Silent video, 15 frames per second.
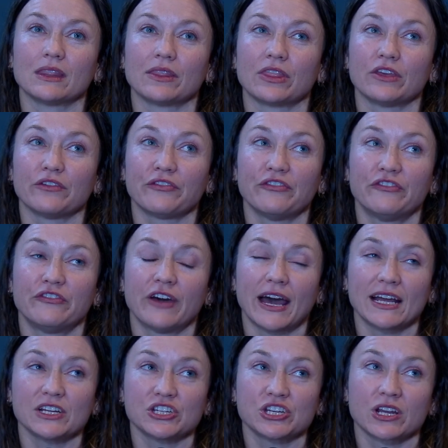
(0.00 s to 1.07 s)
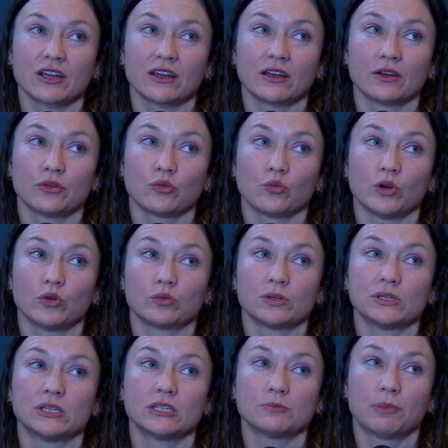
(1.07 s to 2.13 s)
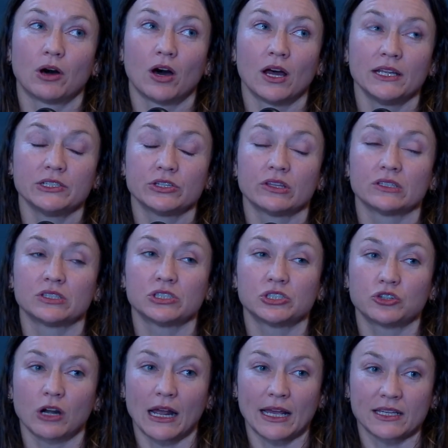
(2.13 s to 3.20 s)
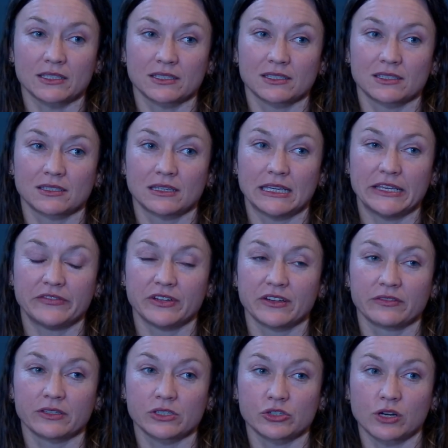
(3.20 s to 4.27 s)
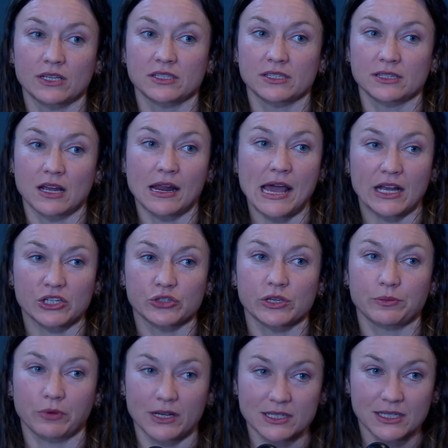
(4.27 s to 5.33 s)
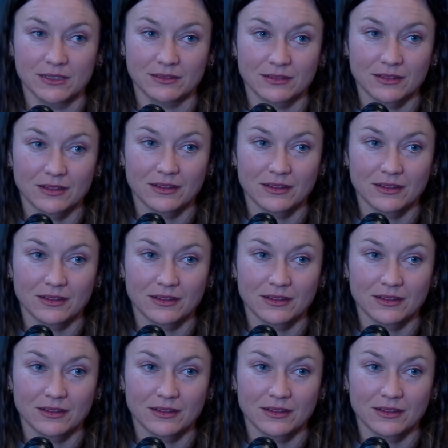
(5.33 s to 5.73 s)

the fascia will respond to the stress, even if the stress is not actually present.